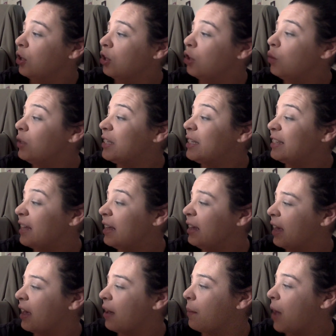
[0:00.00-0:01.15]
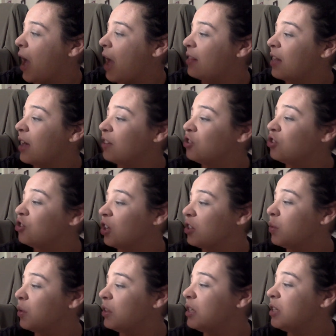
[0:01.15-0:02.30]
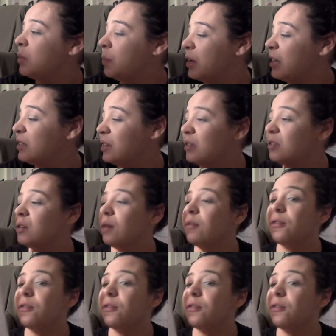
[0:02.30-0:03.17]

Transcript: You would sting him, and that's just what this bee did to